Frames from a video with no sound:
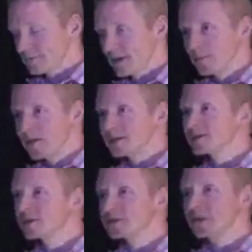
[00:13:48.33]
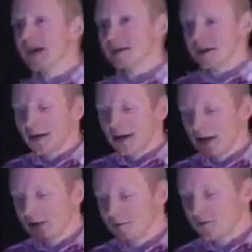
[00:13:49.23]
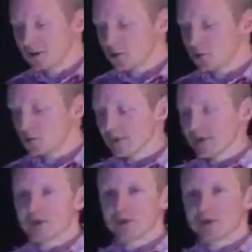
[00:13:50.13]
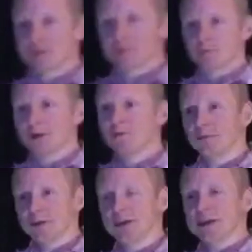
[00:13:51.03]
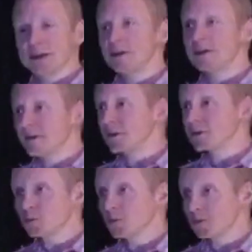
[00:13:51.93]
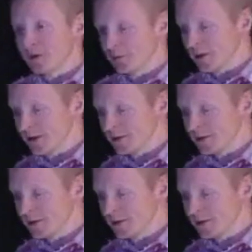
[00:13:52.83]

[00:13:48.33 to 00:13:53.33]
Because there's not an official relationship referee keeping a fair score for everybody.